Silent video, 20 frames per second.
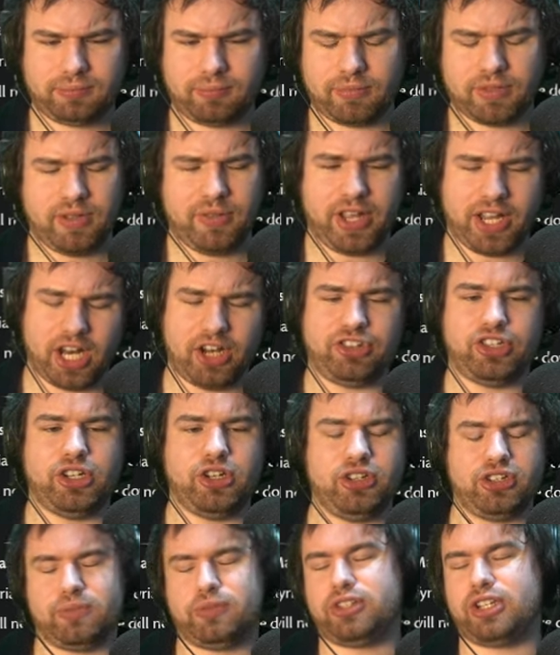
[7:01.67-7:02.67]
they can actually do
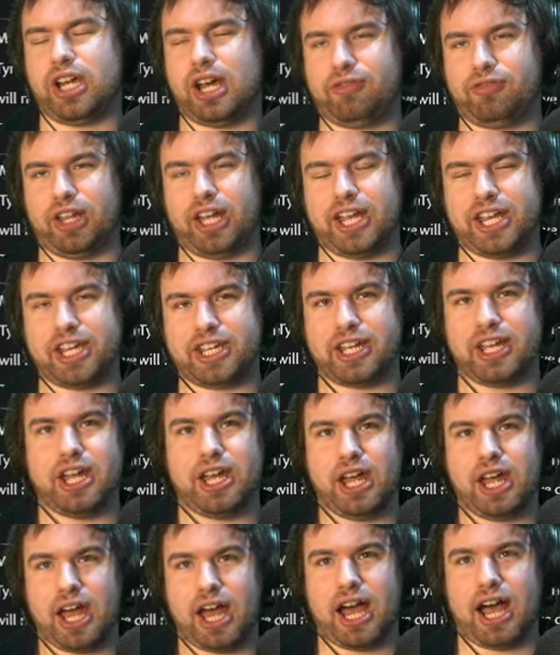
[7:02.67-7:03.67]
some stuff like
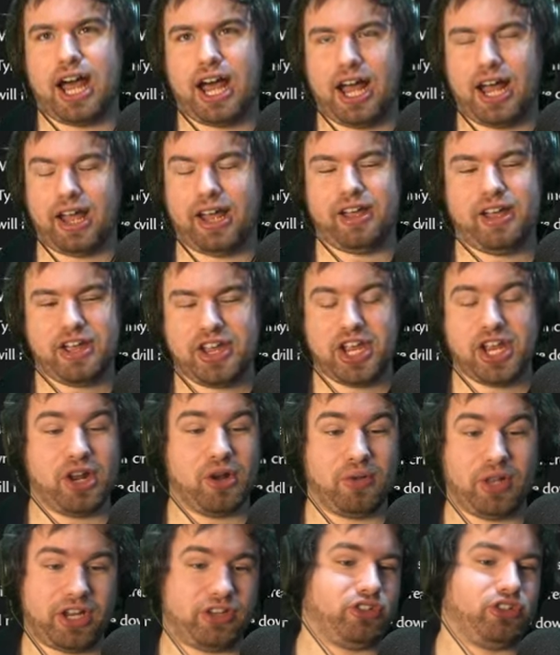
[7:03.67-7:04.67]
uh, you know,
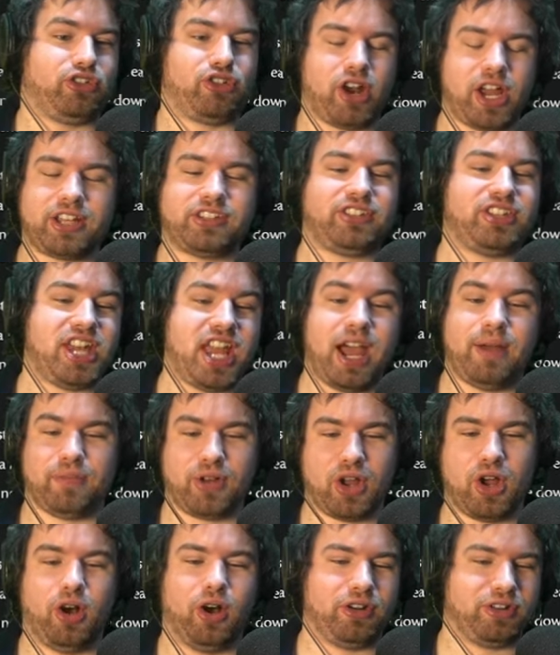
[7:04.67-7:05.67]
like strike CM
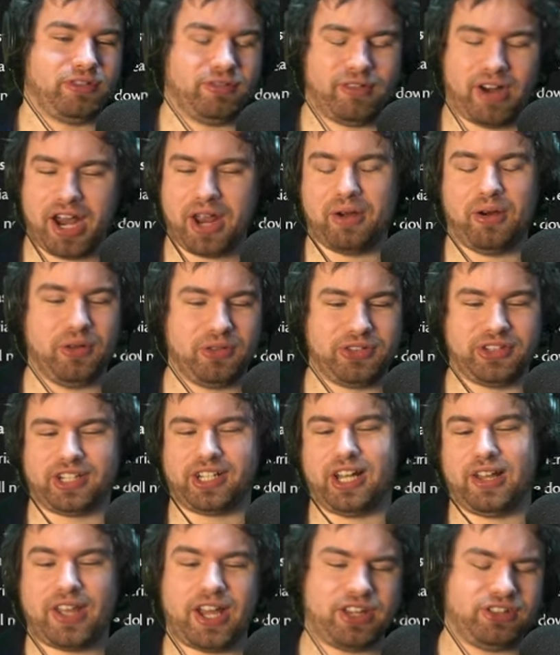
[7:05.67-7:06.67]
God, right? Or something
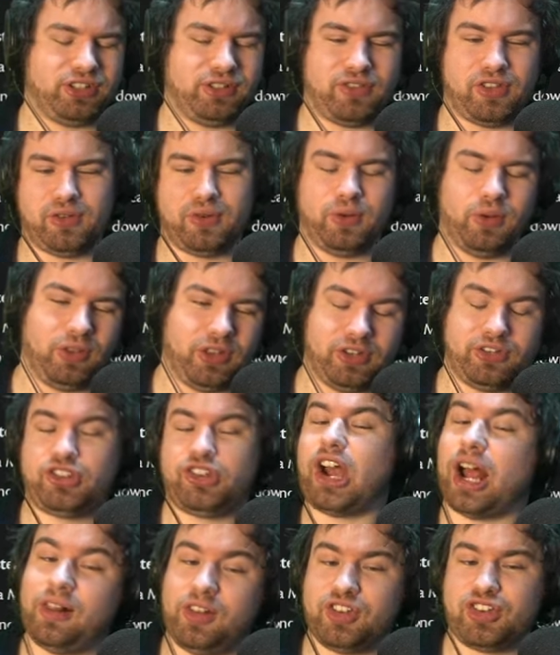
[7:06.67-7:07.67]
like that. So you have to do all the
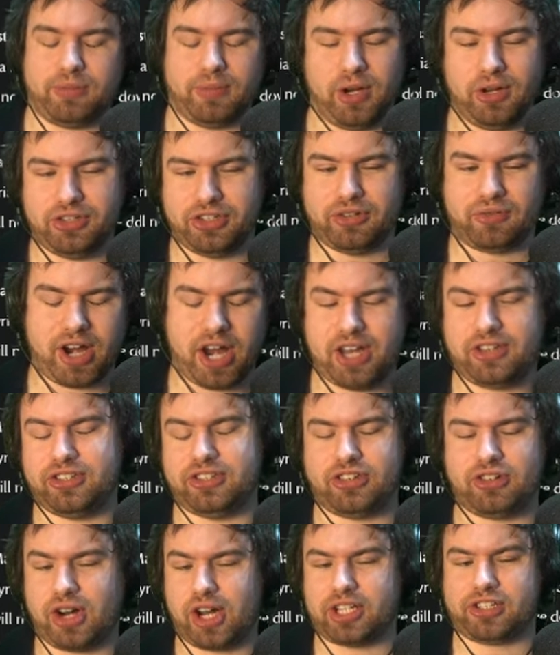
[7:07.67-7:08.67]
challenge modes and raids and
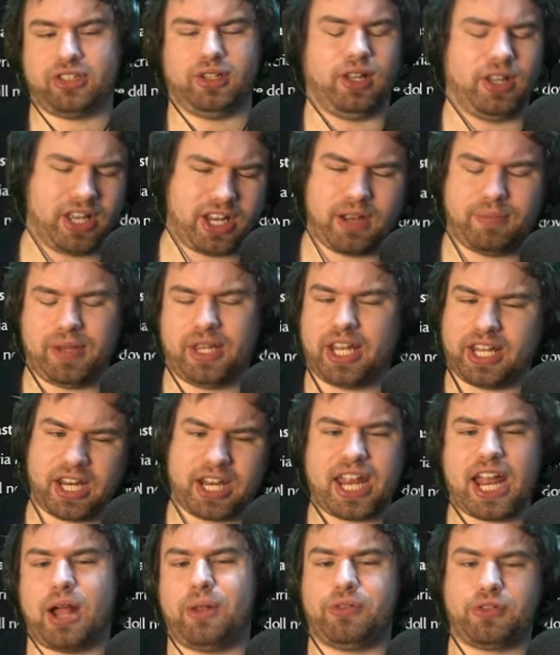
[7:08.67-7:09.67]
strikes a lot. There could be like a
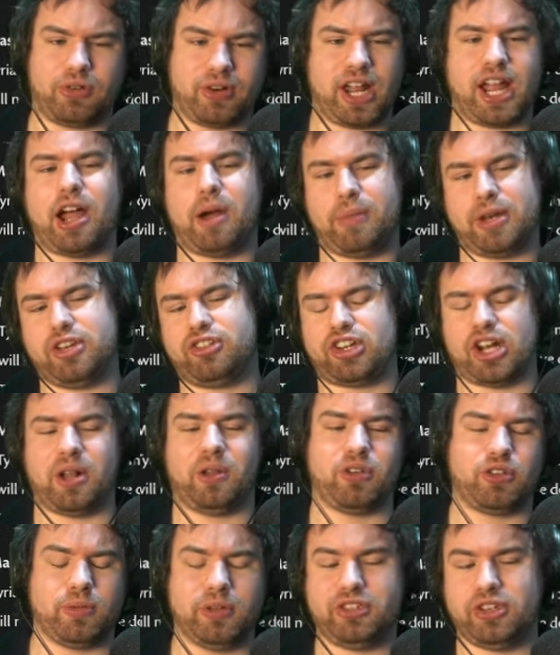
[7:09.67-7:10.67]
counter on how many
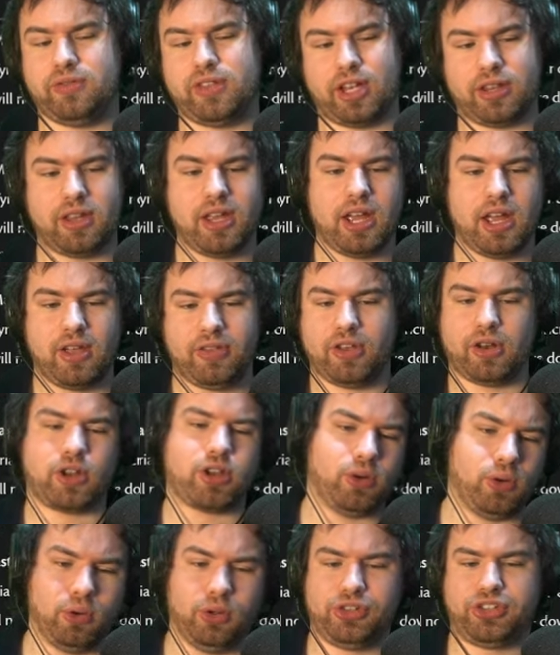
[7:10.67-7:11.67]
challenge modes you've done. That could
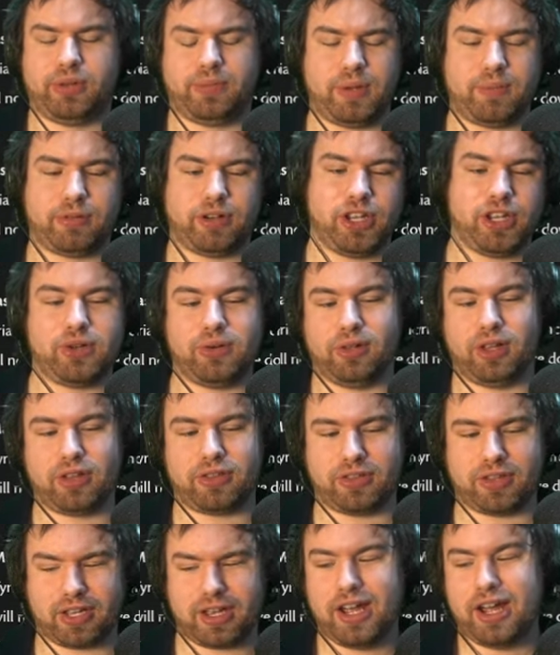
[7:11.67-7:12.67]
also be pretty cool, I
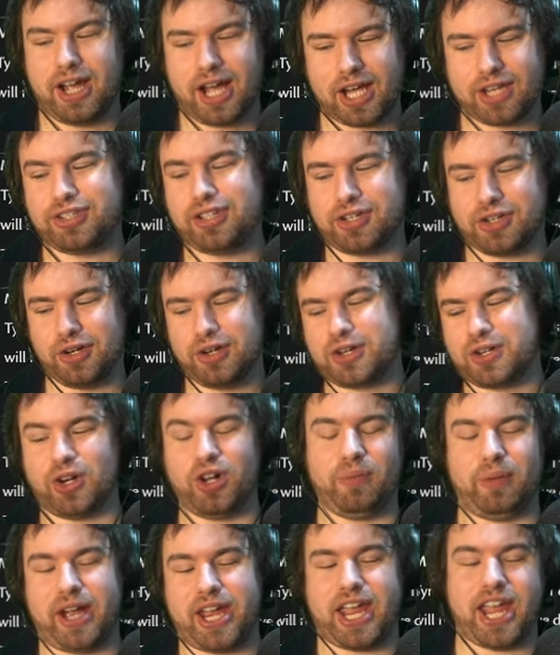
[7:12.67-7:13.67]
think. That's a good call
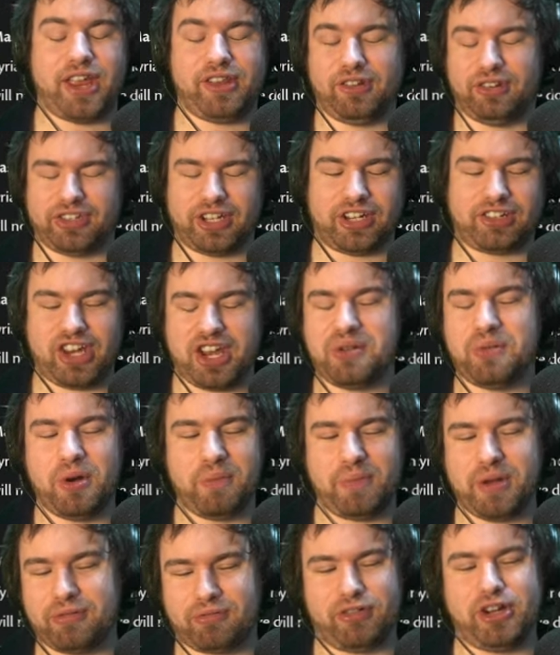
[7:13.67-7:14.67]
by Angels, actually. It would
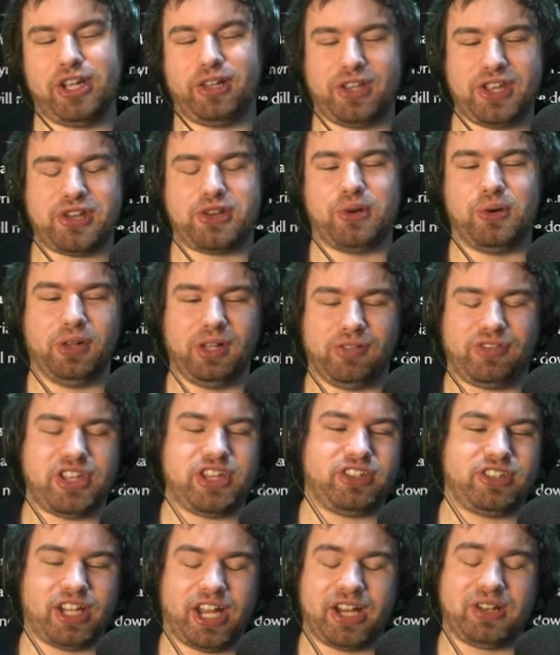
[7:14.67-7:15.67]
be really cool if these
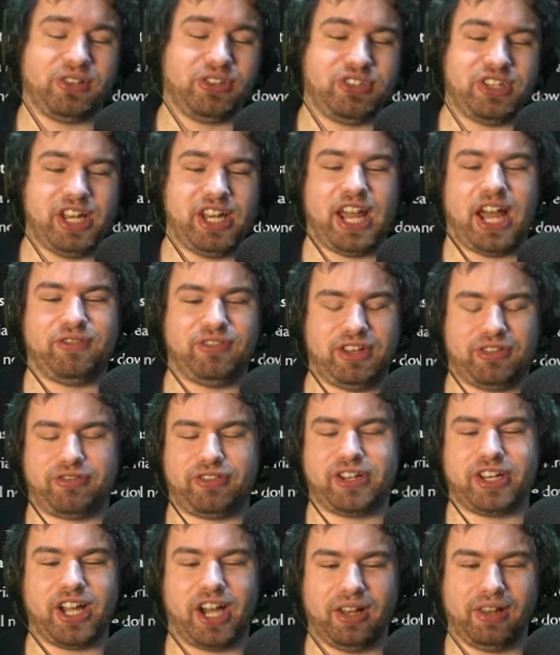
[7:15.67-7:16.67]
titles did have
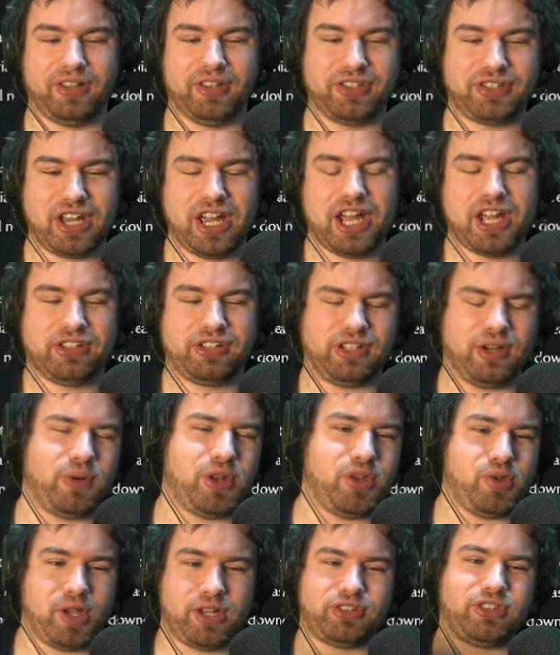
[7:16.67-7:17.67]
different colors. So when
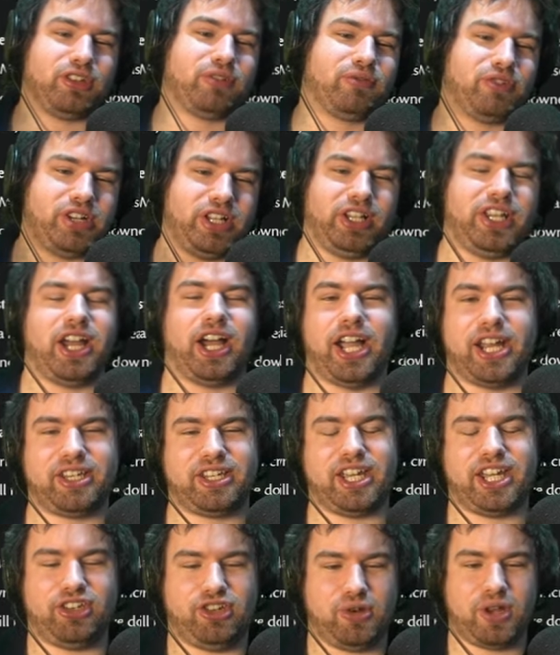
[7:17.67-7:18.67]
you get to the really high
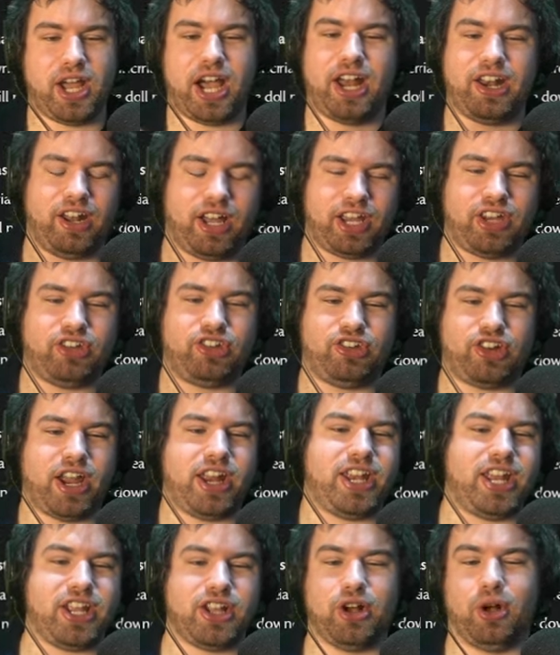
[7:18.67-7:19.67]
tiers, you get a nice
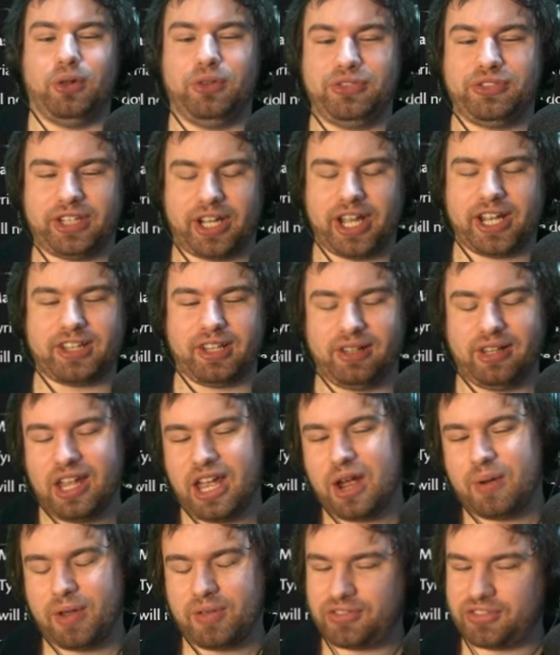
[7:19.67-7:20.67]
shiny gold title.
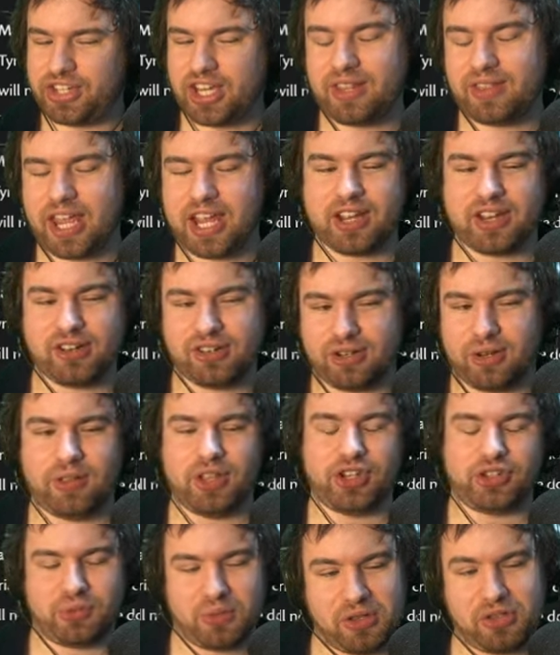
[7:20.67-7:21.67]
We've seen they can do
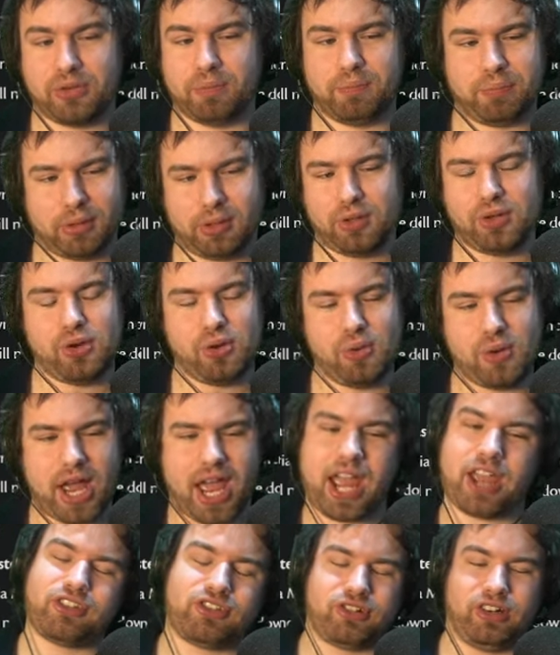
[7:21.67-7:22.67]
this with the blue
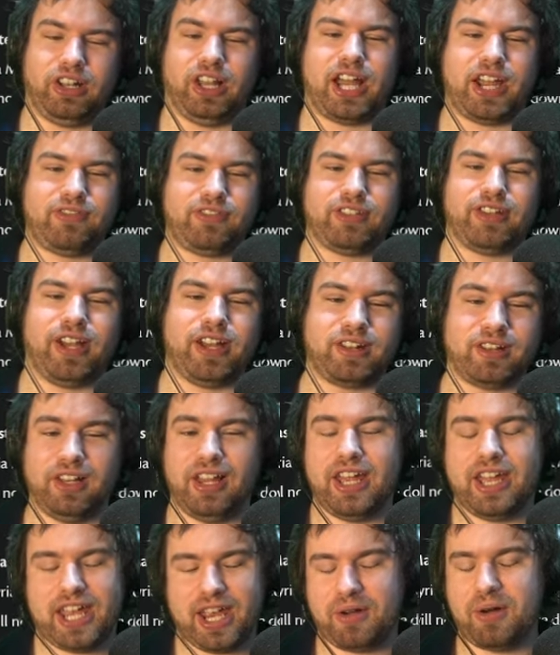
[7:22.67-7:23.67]
extra life title.
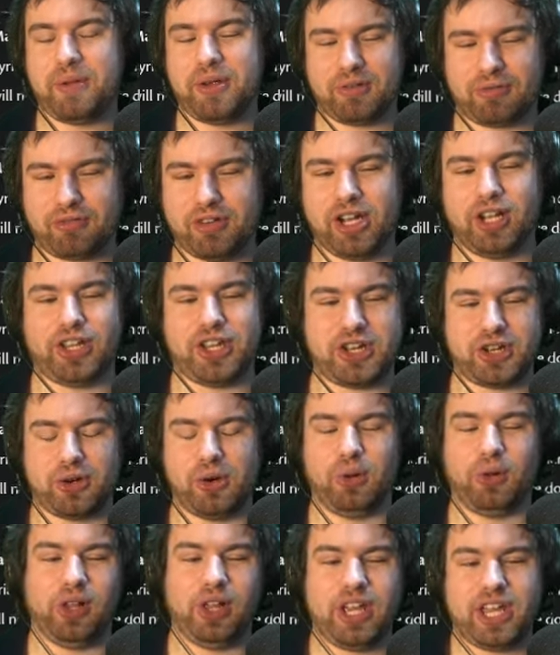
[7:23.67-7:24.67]
It would be really
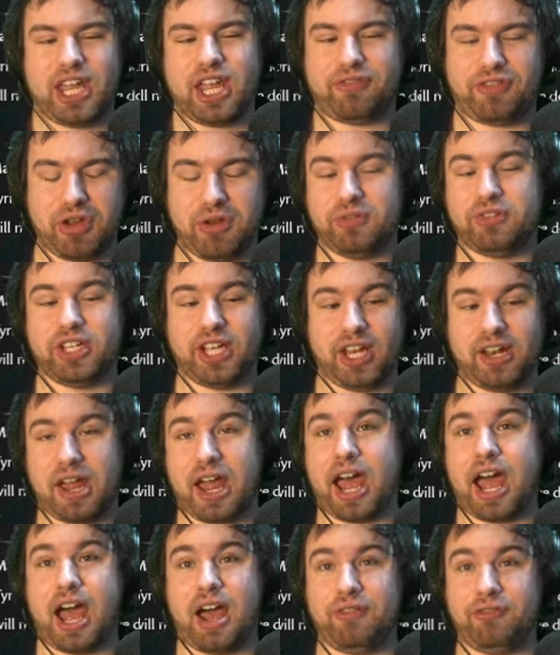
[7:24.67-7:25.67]
cool if you did
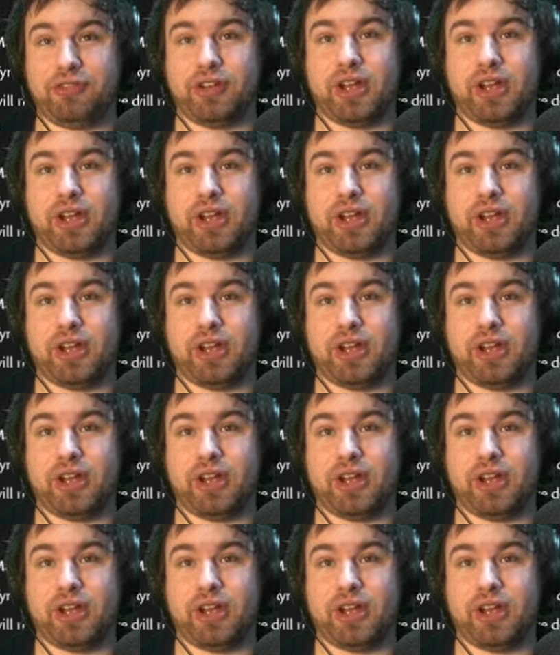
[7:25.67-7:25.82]
have